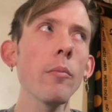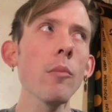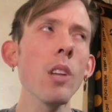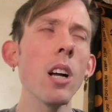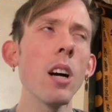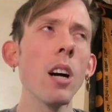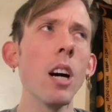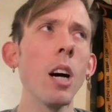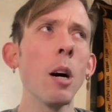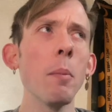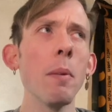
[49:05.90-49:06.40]

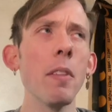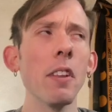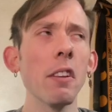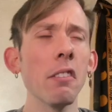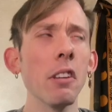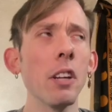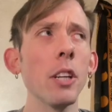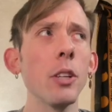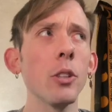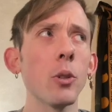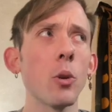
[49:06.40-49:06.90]
And the
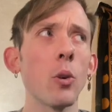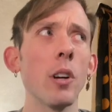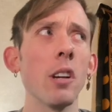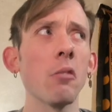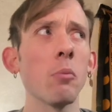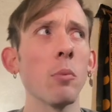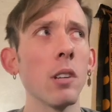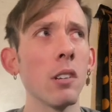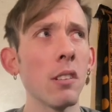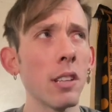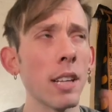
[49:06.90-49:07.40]
sun in
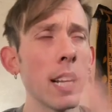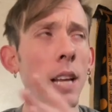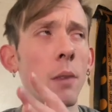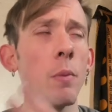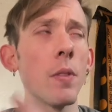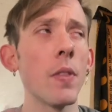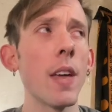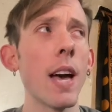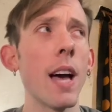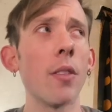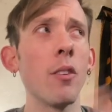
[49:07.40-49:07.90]
Taurus, once again,
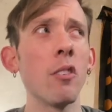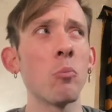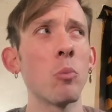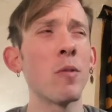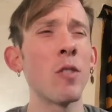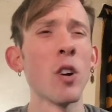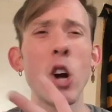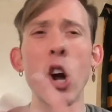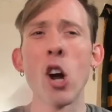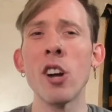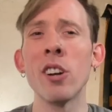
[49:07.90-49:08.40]
with that, there's
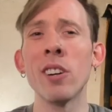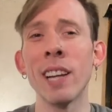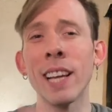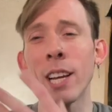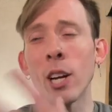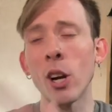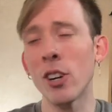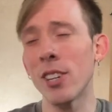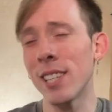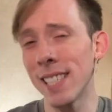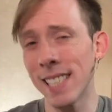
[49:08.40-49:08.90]
more of
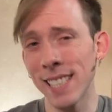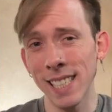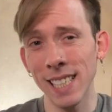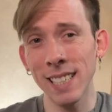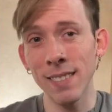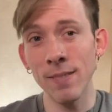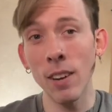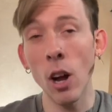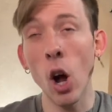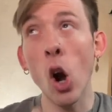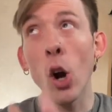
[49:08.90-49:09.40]
an
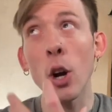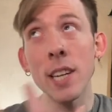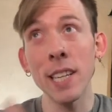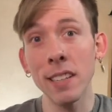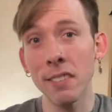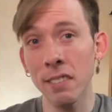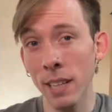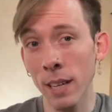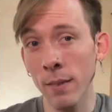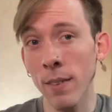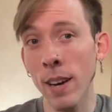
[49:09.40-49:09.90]

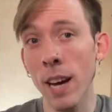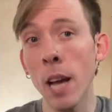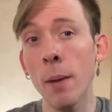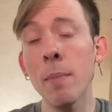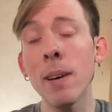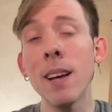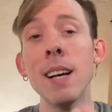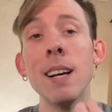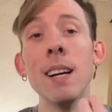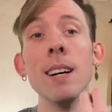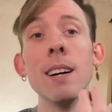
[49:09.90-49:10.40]
artistic vibe,
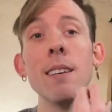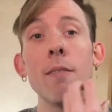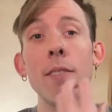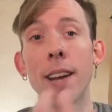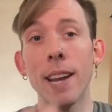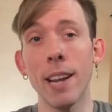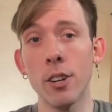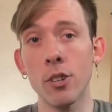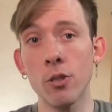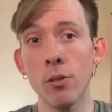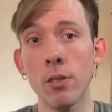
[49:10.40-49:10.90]

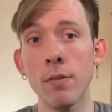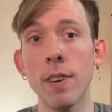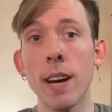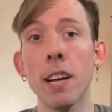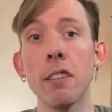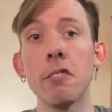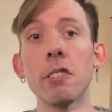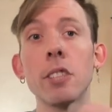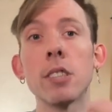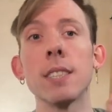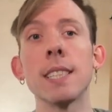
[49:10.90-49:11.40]
financial
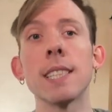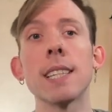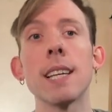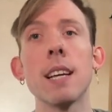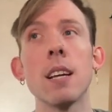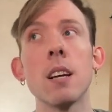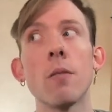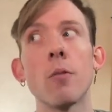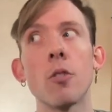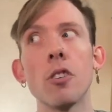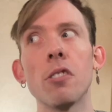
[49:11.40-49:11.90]
advisors,
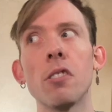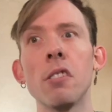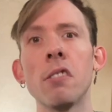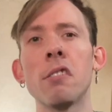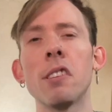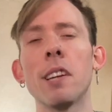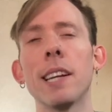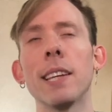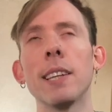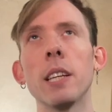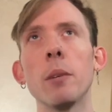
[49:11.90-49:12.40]
versus
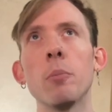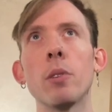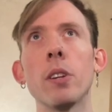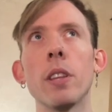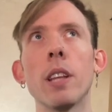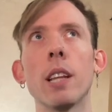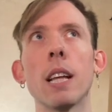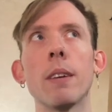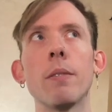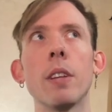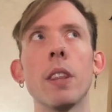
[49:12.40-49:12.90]
sun in Libra in
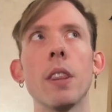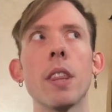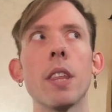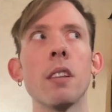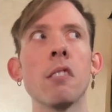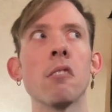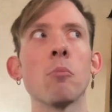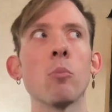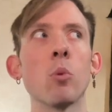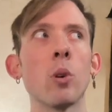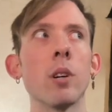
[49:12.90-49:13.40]
the 11th
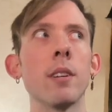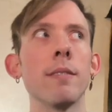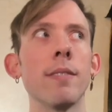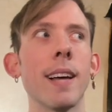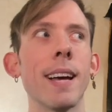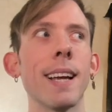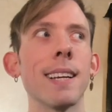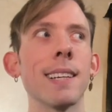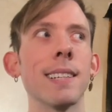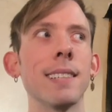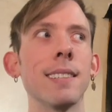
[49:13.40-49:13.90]
is more of
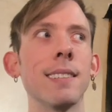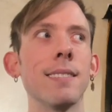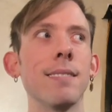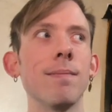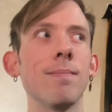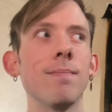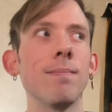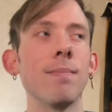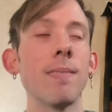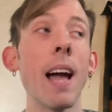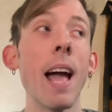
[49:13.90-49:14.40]
like a
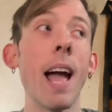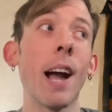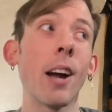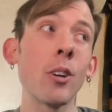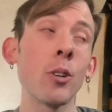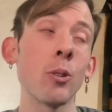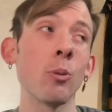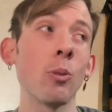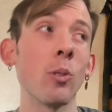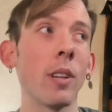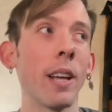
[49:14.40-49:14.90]

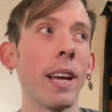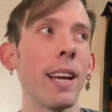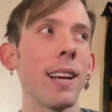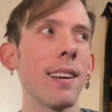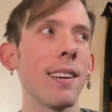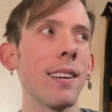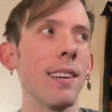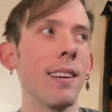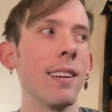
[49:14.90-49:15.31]
actual like